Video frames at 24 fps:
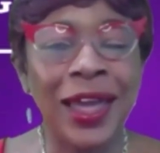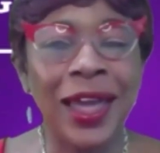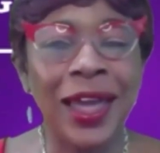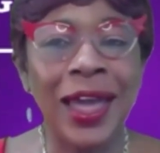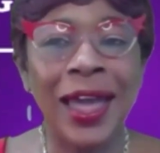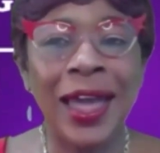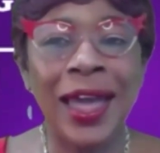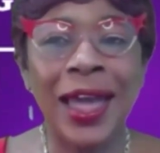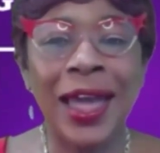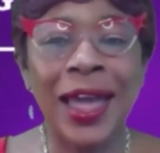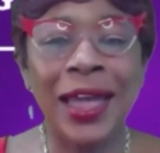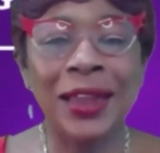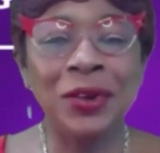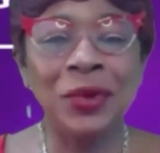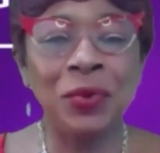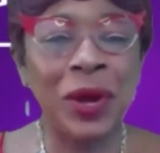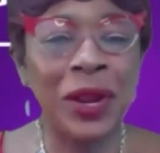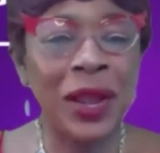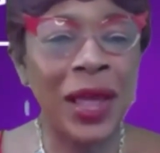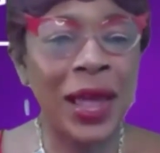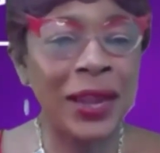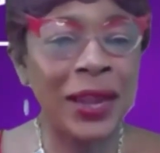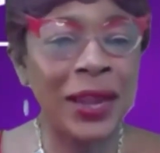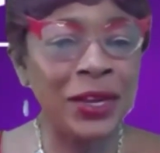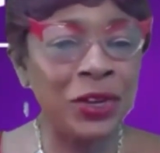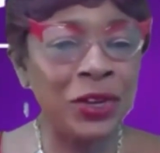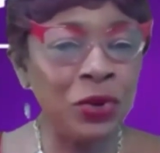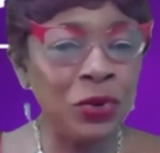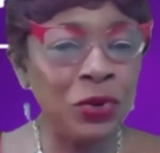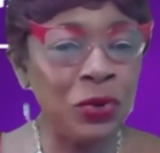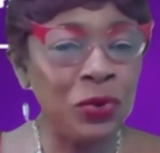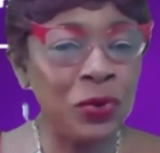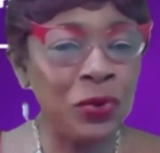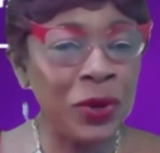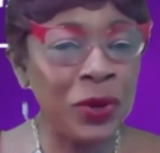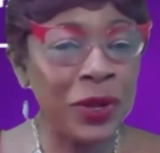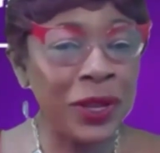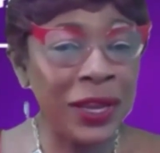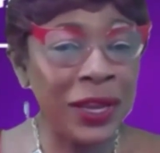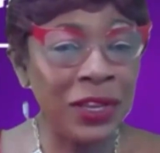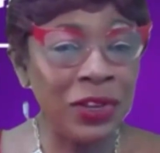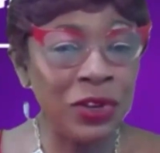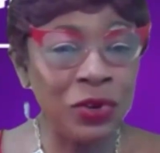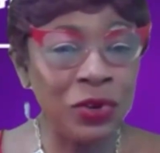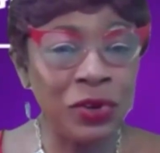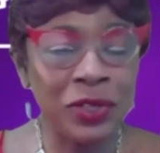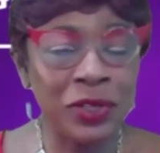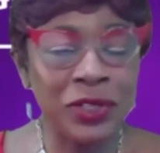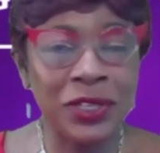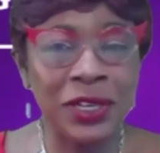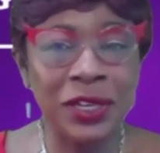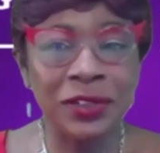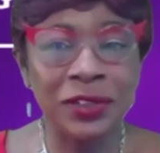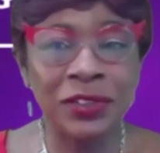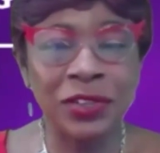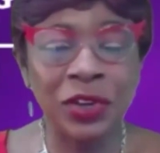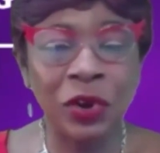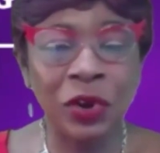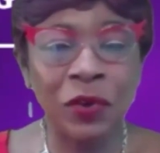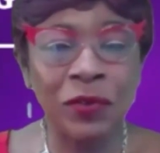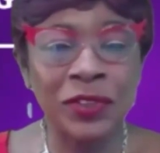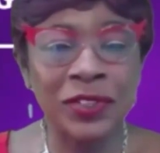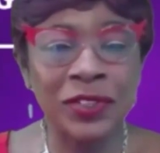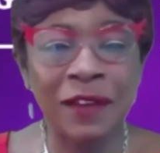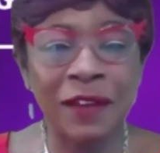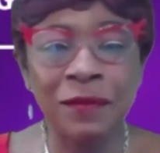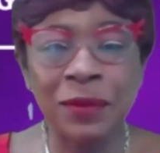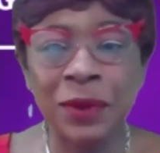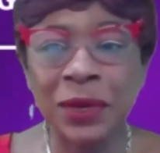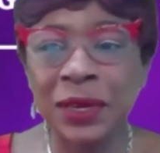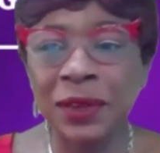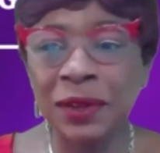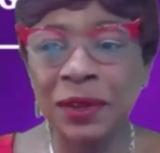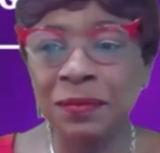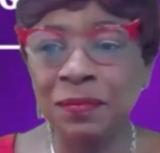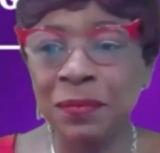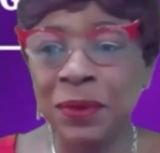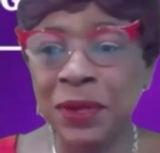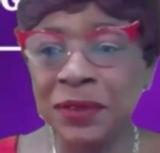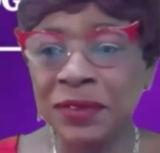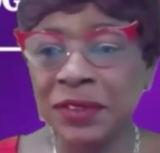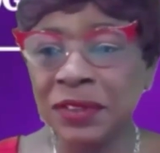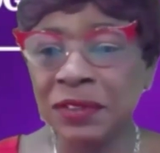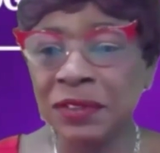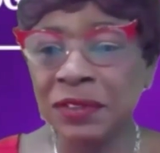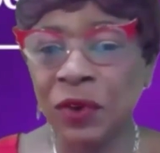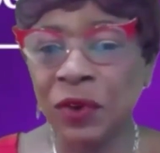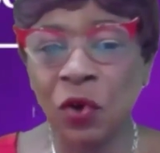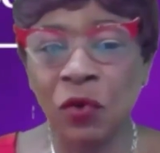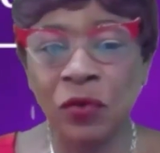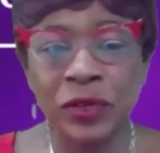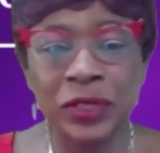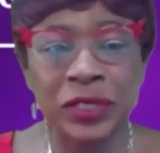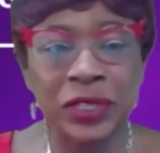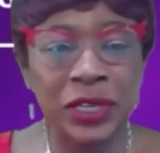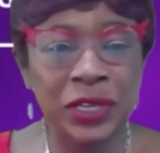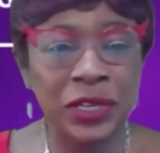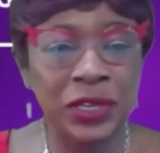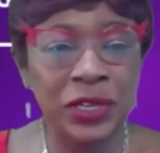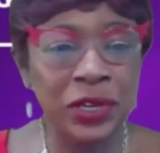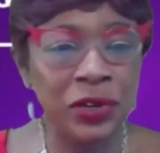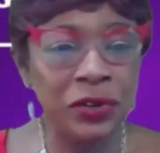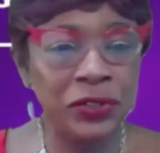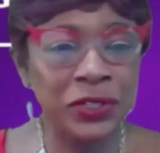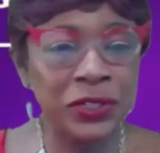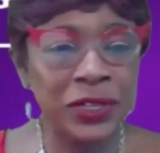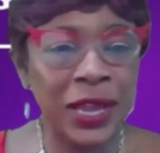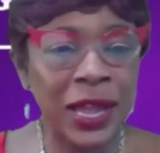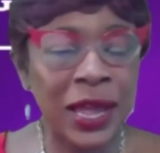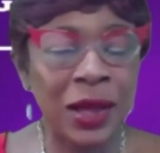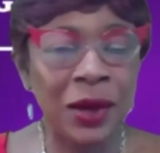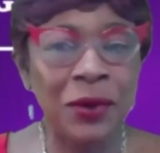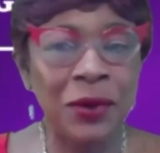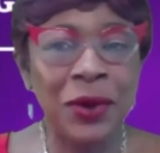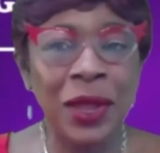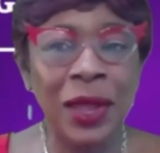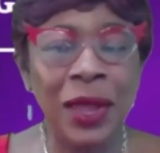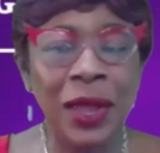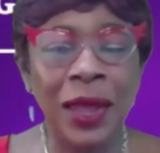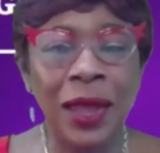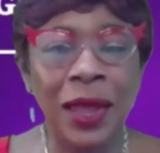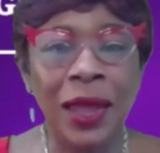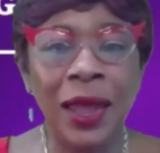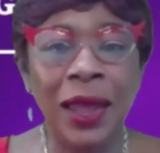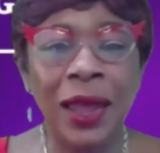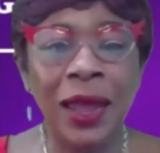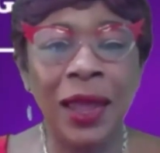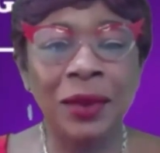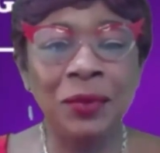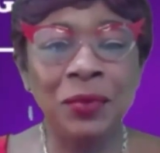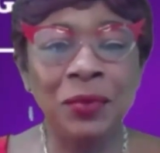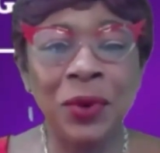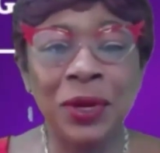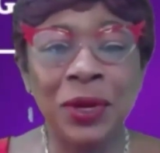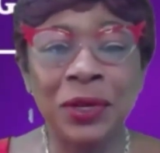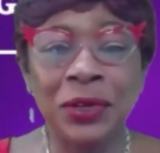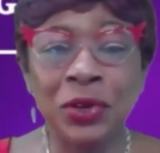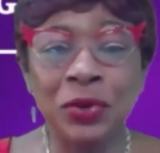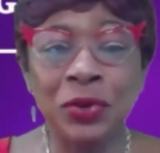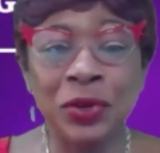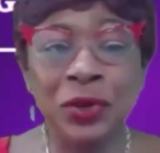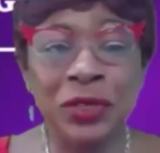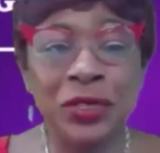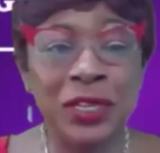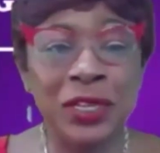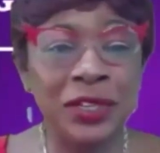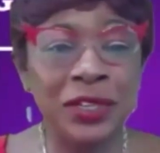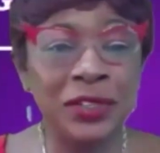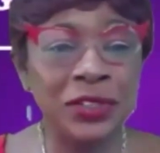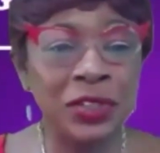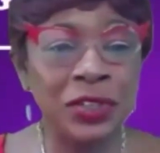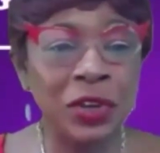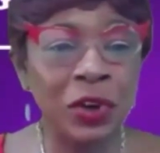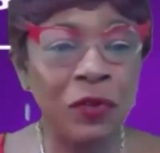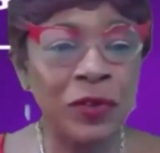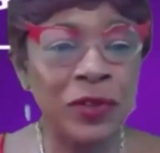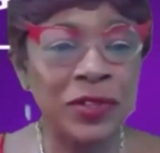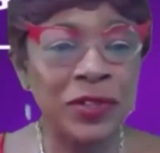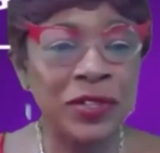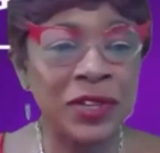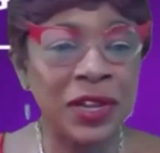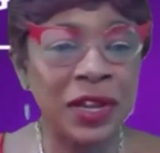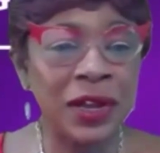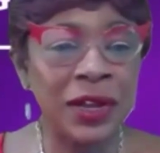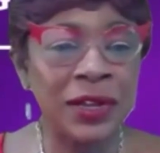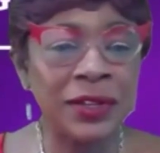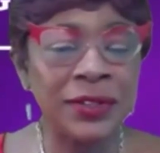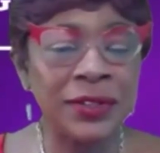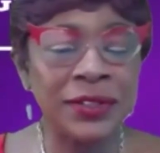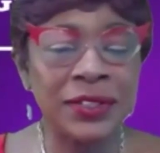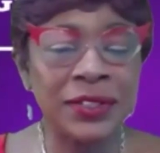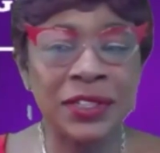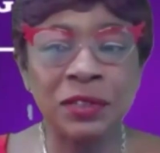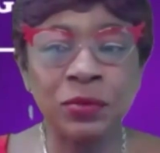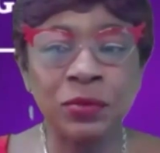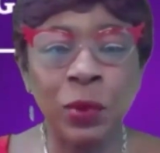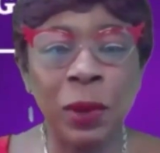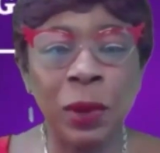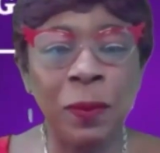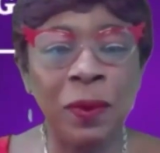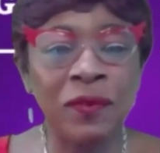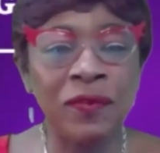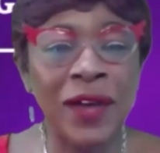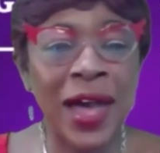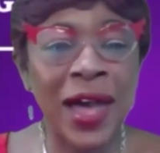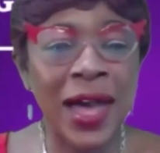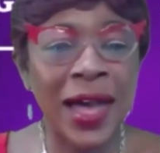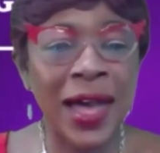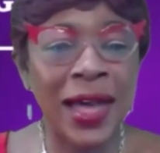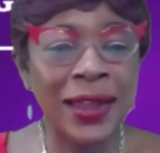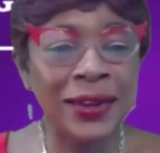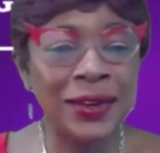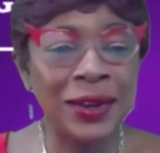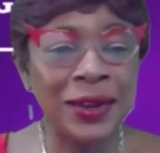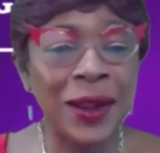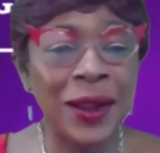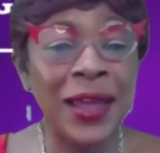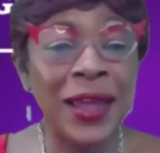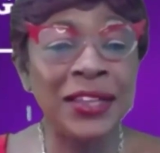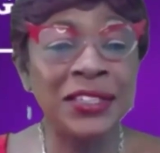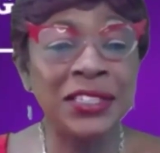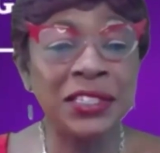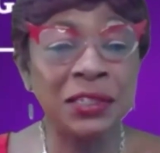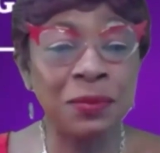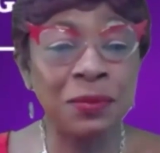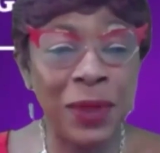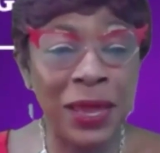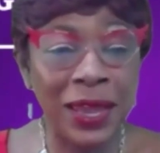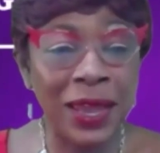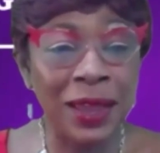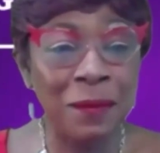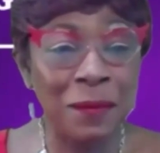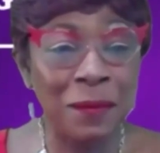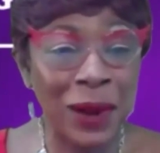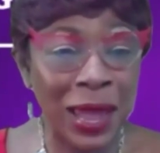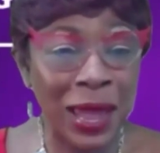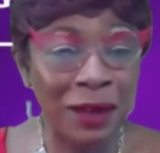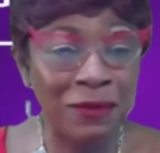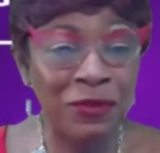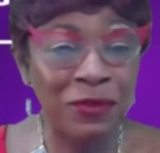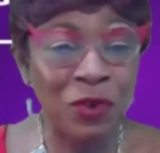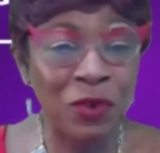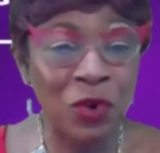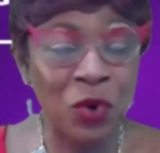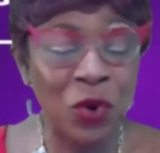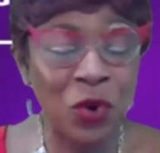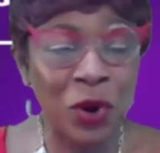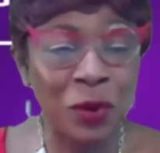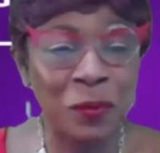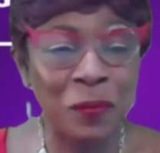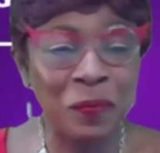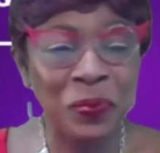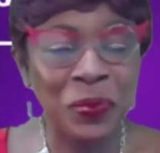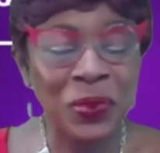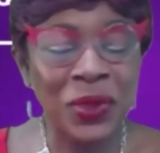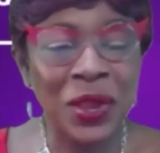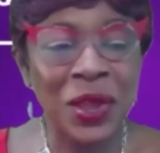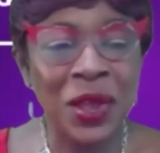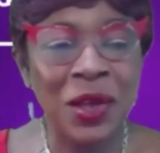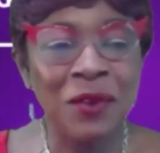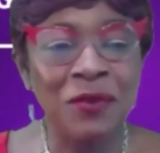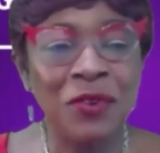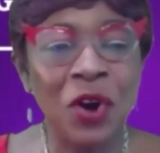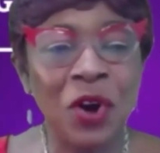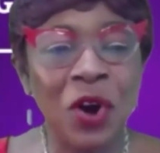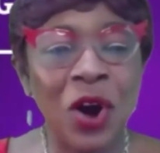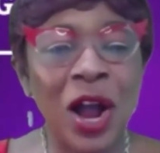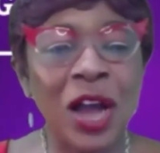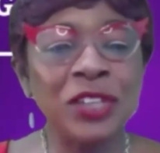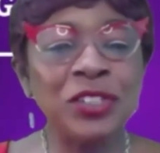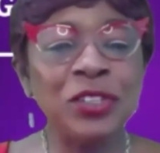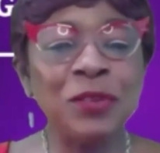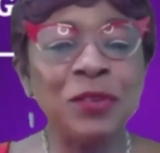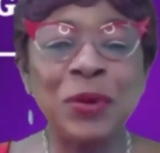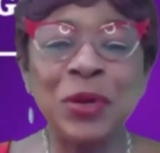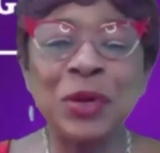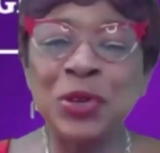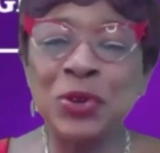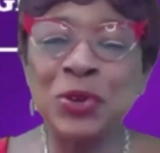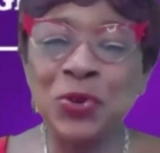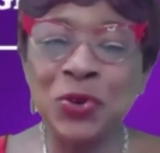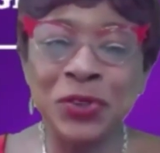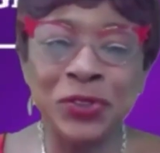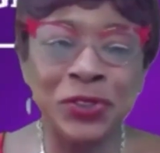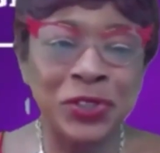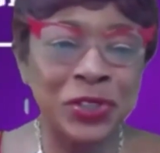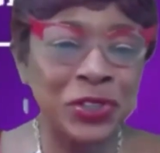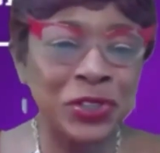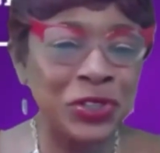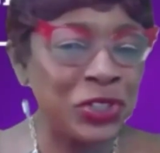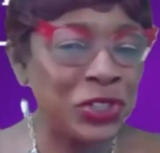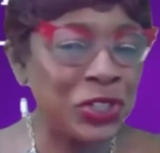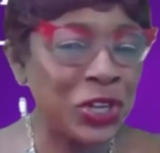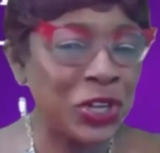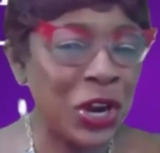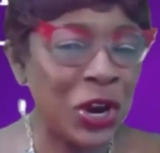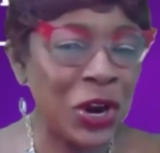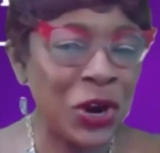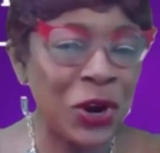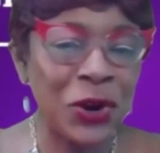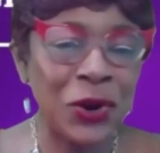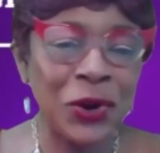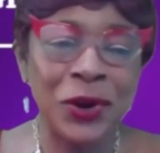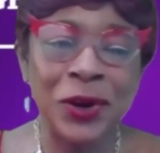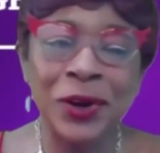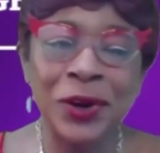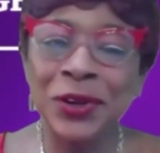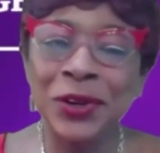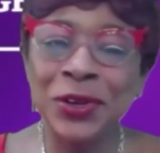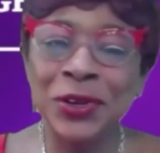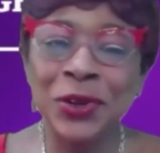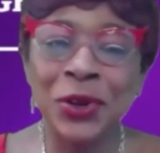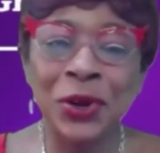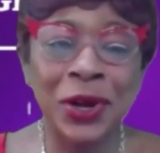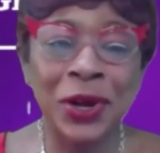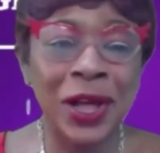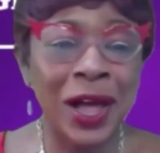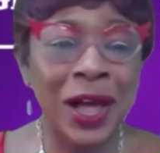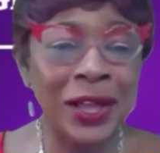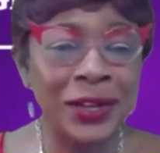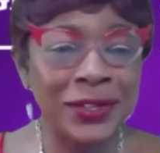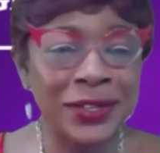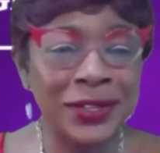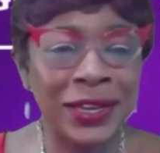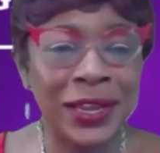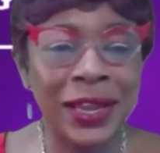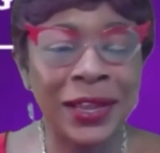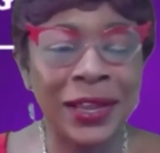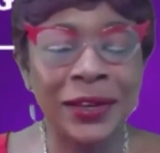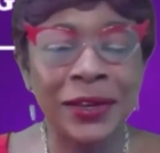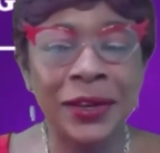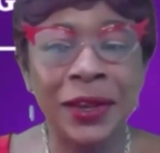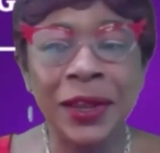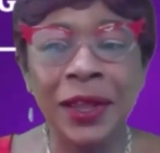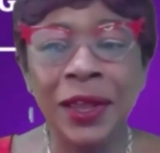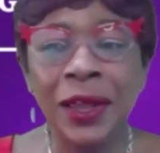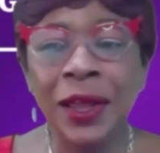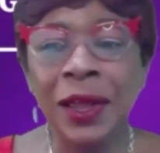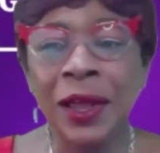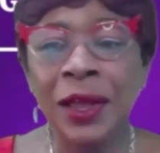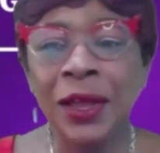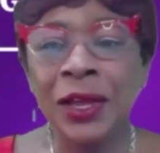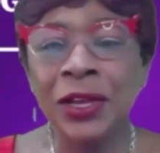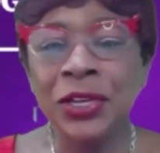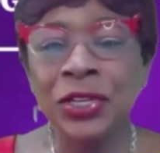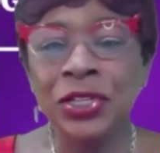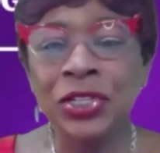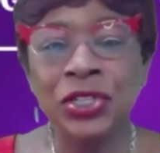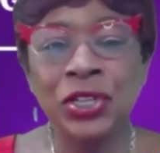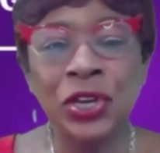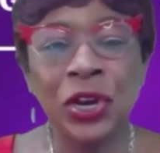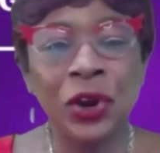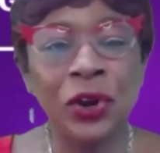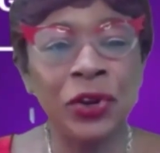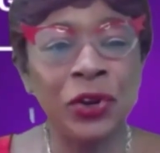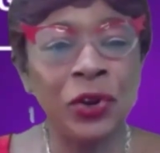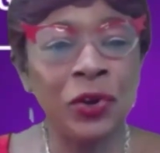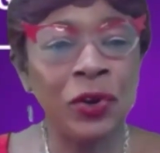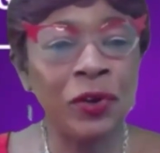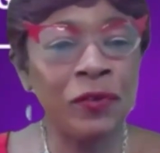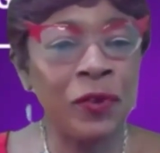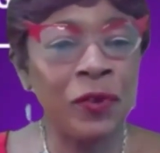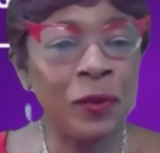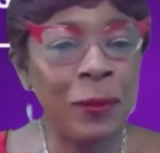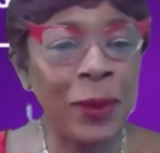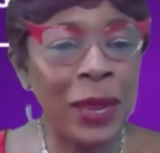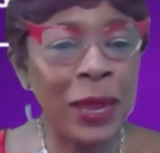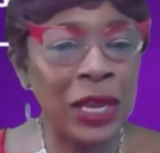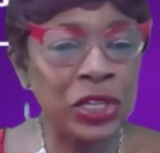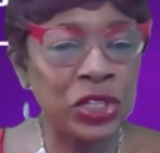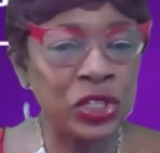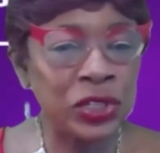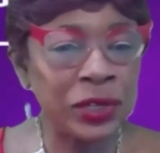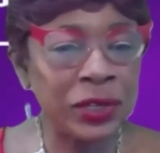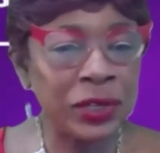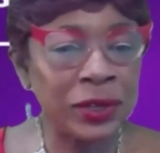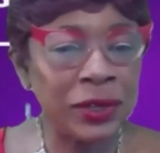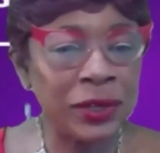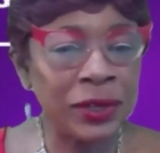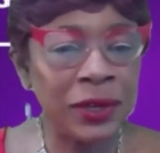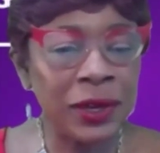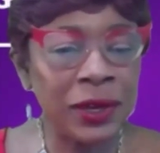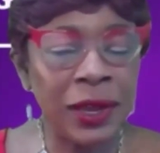And what I do in Unity and Service, I've been in business for over 10 years now. And what Unity and Service does is we provide a speaking platform for entrepreneurs to share your content, share your information